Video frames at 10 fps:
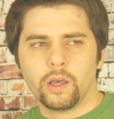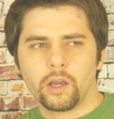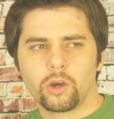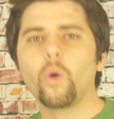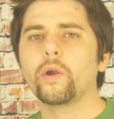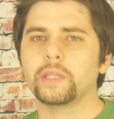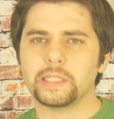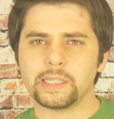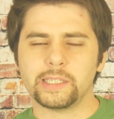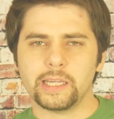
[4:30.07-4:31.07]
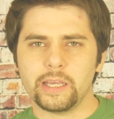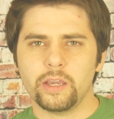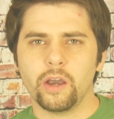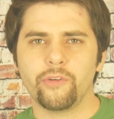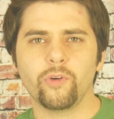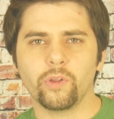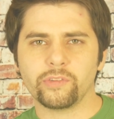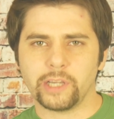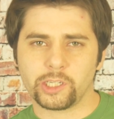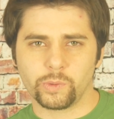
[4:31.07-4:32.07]
Corinth is a city full of
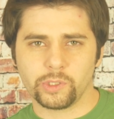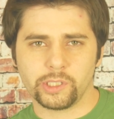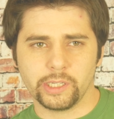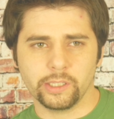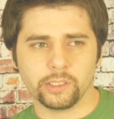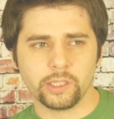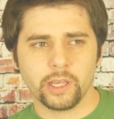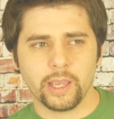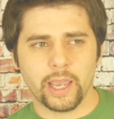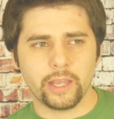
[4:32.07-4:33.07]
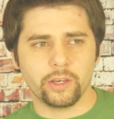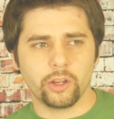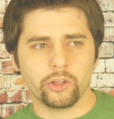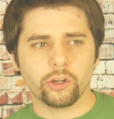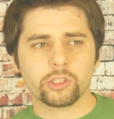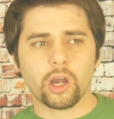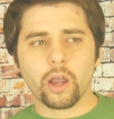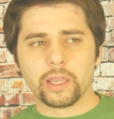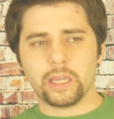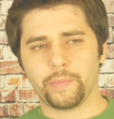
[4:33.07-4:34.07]
sexual sins, and you're
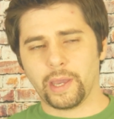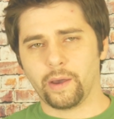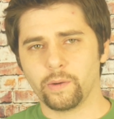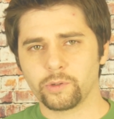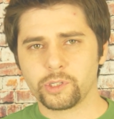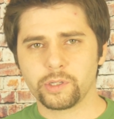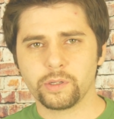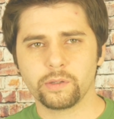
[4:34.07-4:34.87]
talking about